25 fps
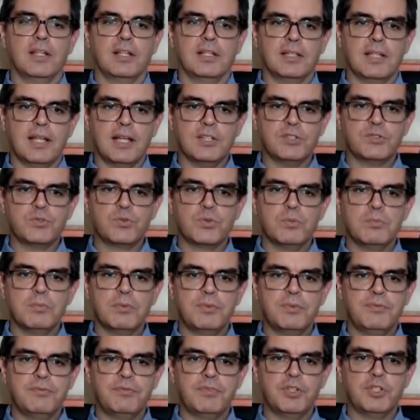The
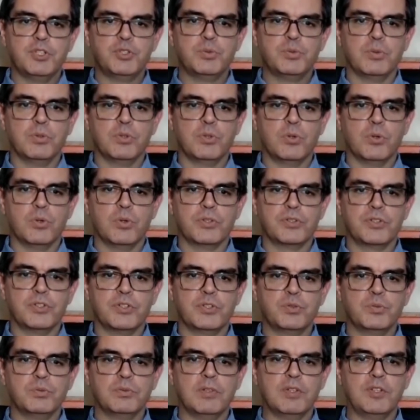classroom and virtual
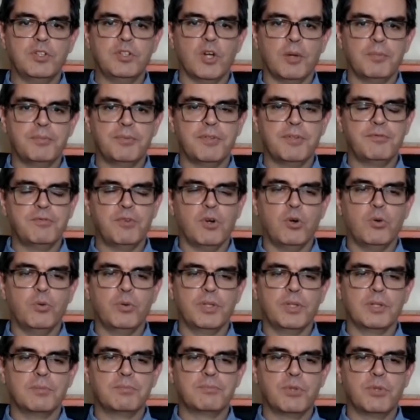courses will adopt the
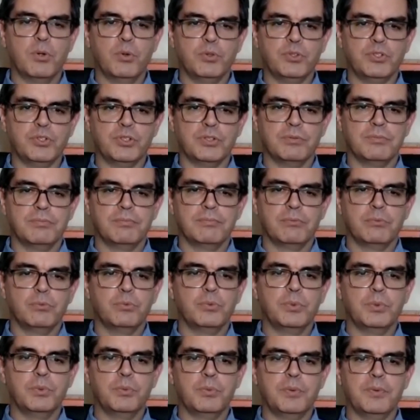following approach.
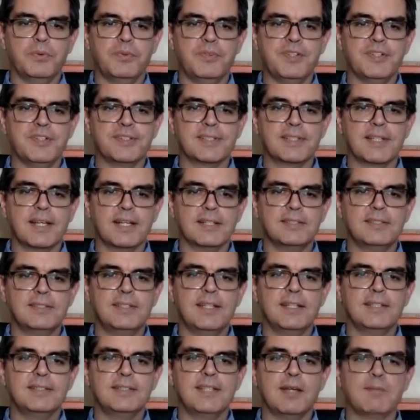We will
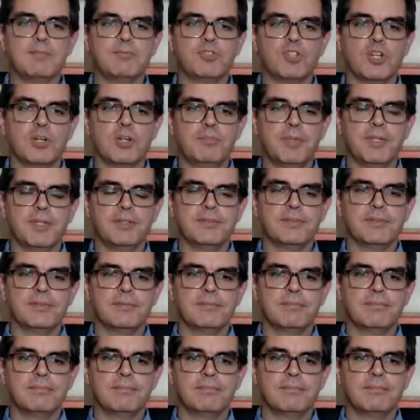discuss the exam topics,
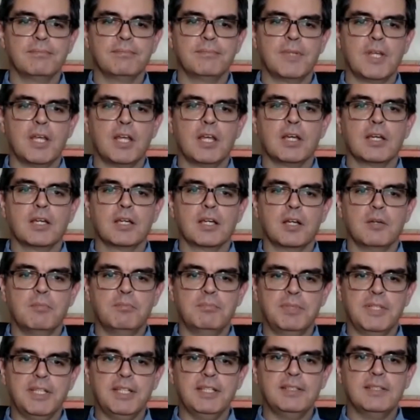
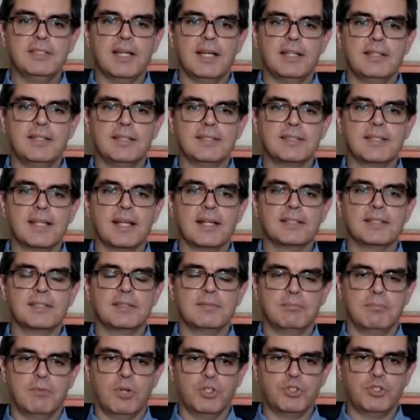complete and
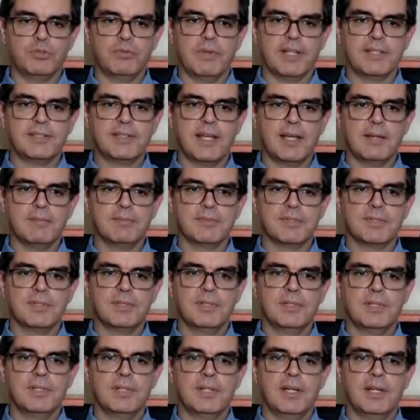discuss module
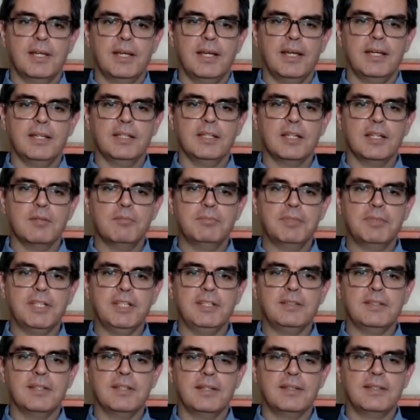exams, and
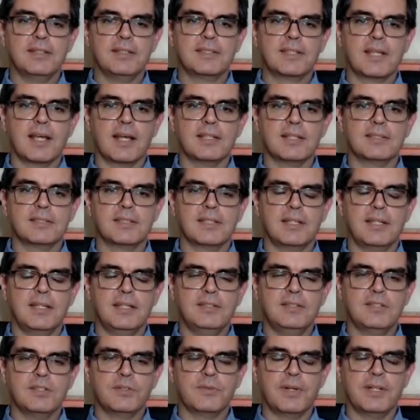complete and discuss
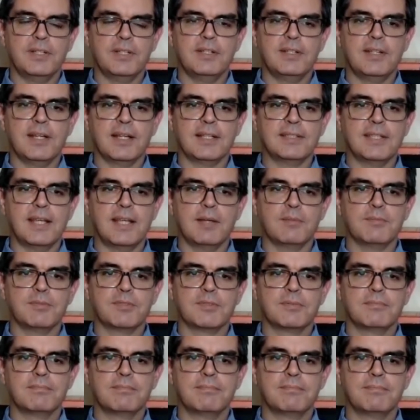integrated
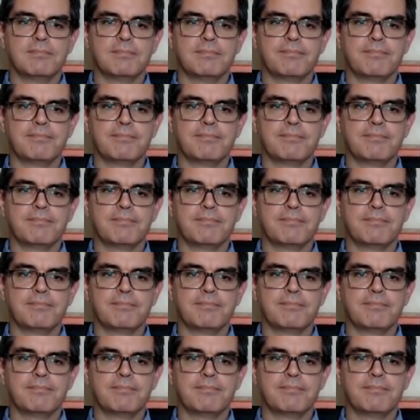exams.